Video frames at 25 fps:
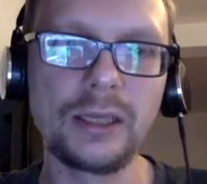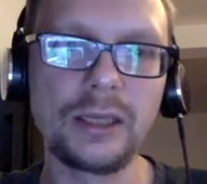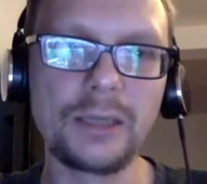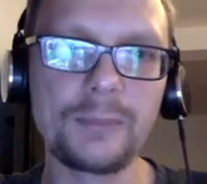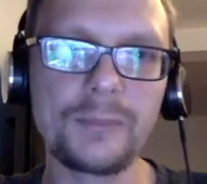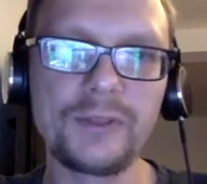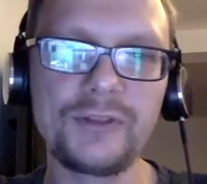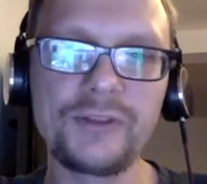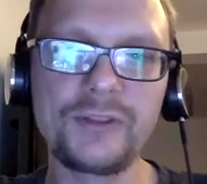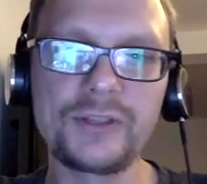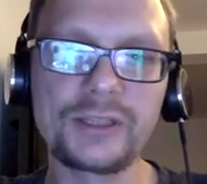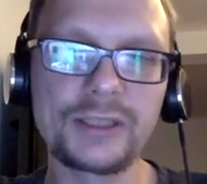
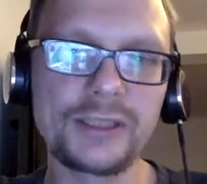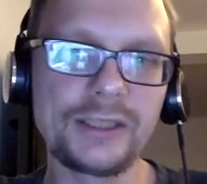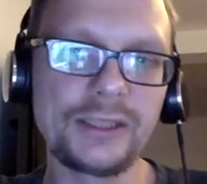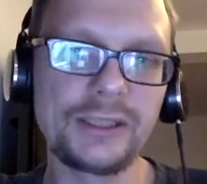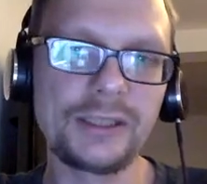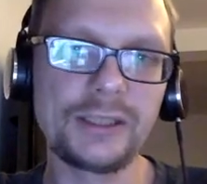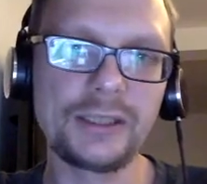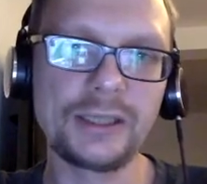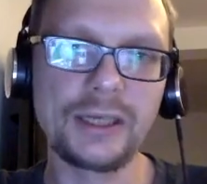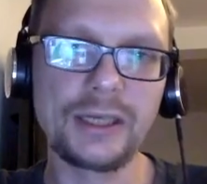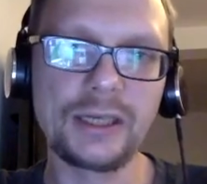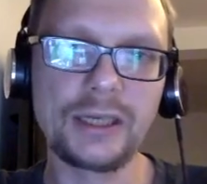
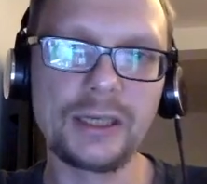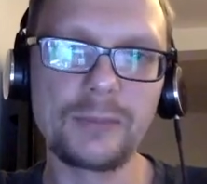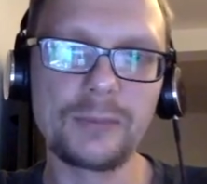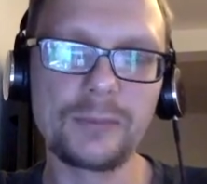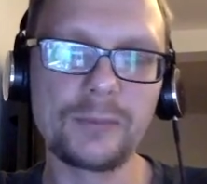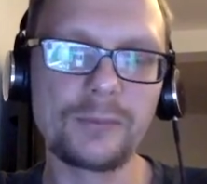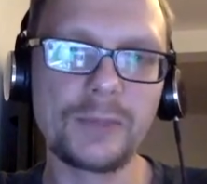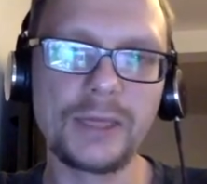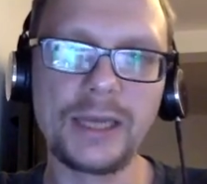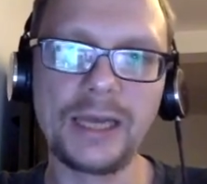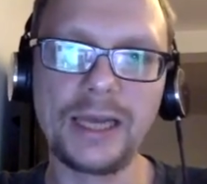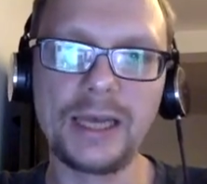basically
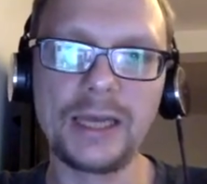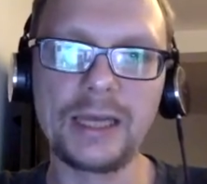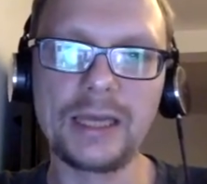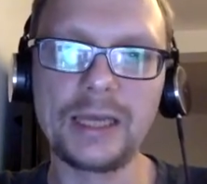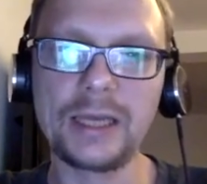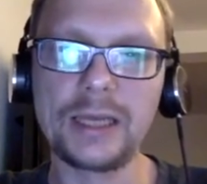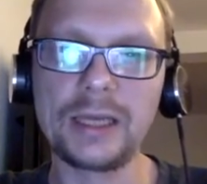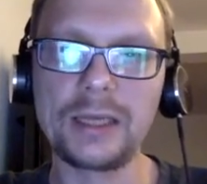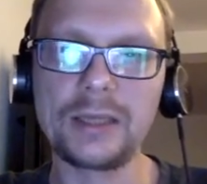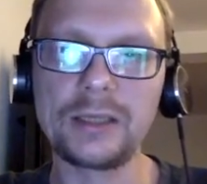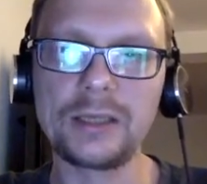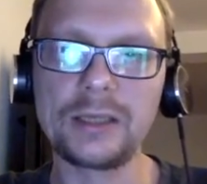
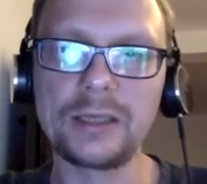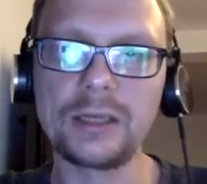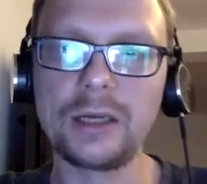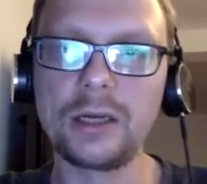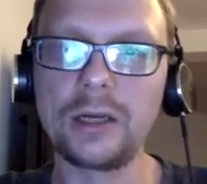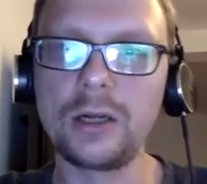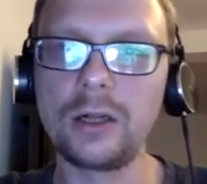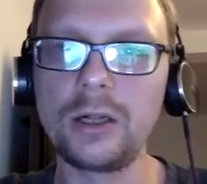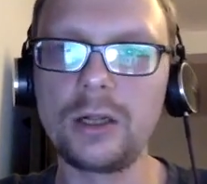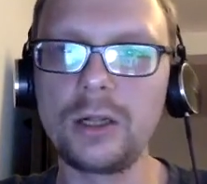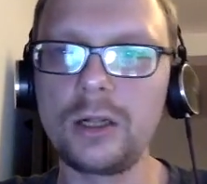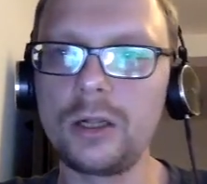
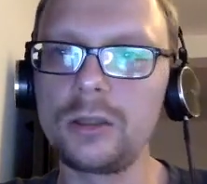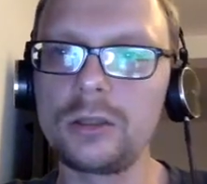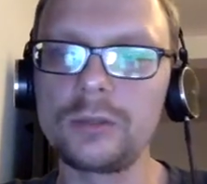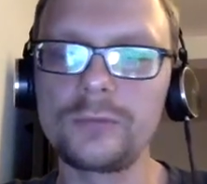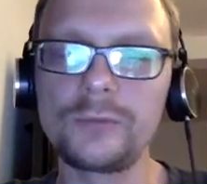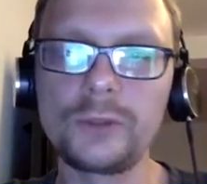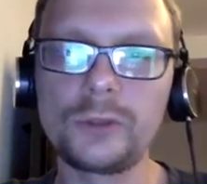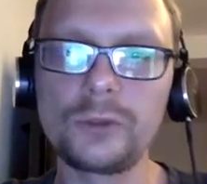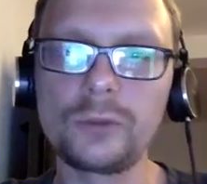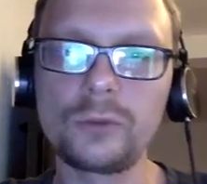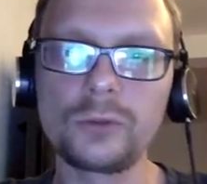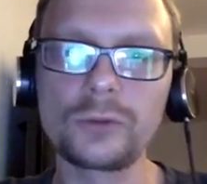all of
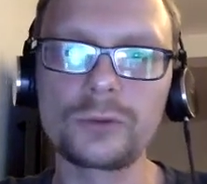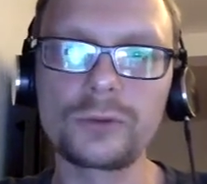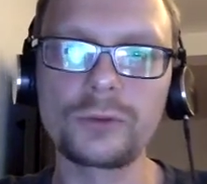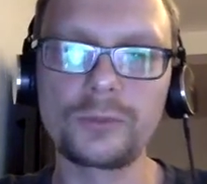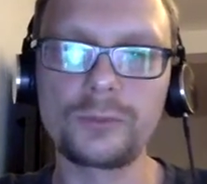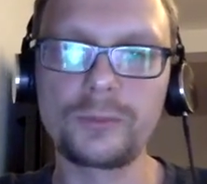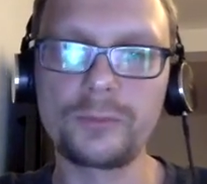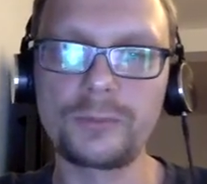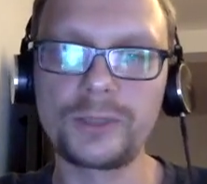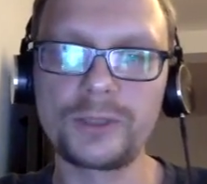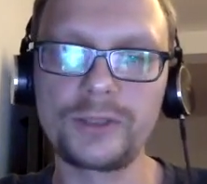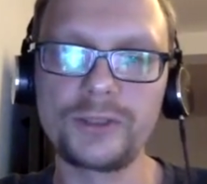you who want to
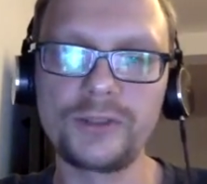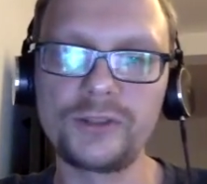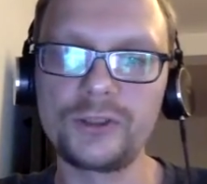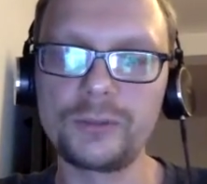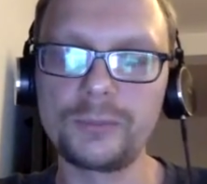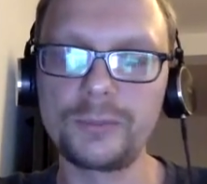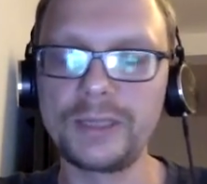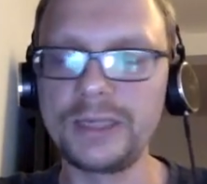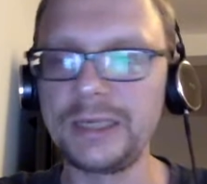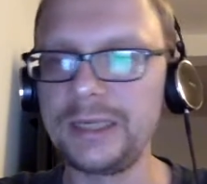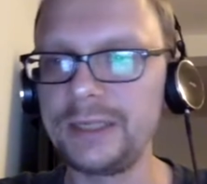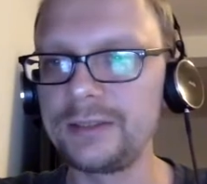
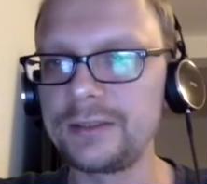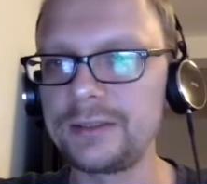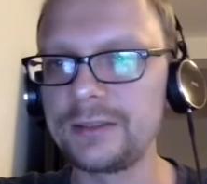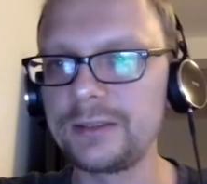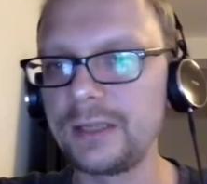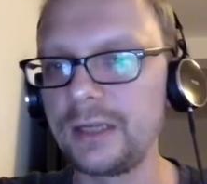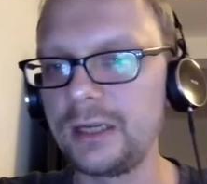participate,